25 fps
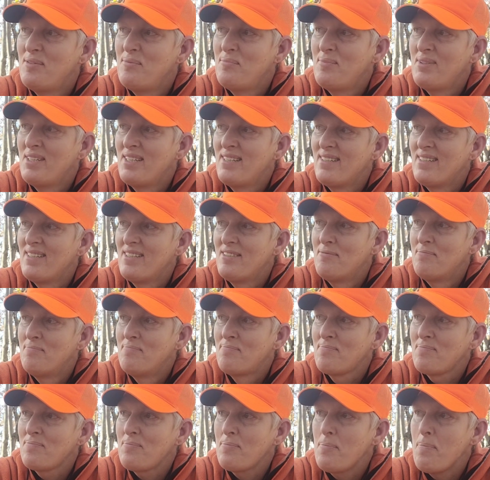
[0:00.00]
But
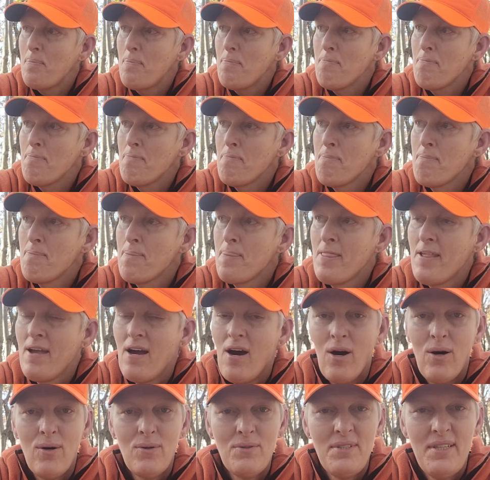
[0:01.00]

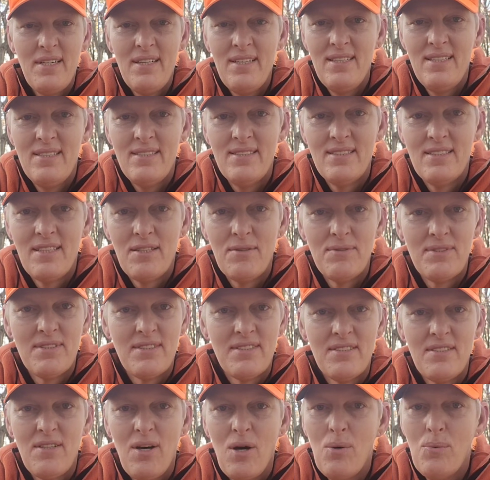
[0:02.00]
all night there
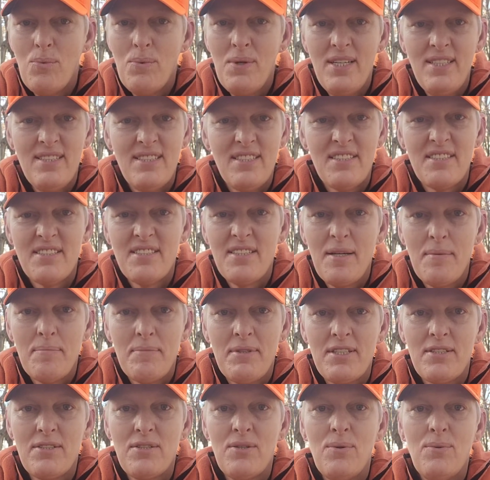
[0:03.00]
was always
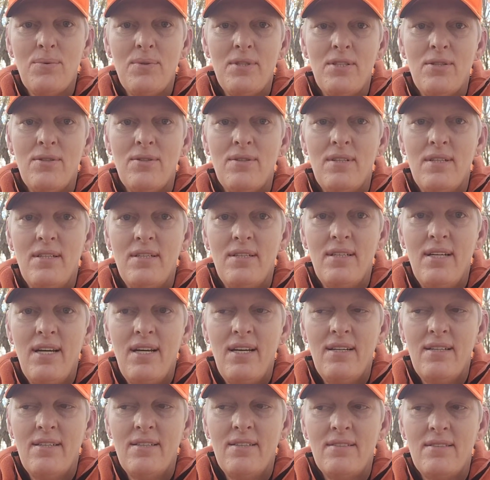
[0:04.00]
something going on,
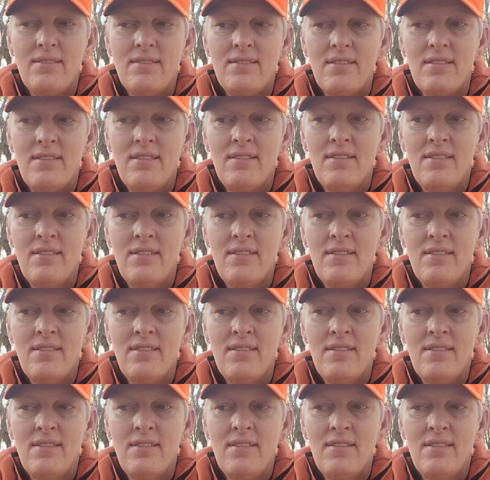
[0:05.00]
and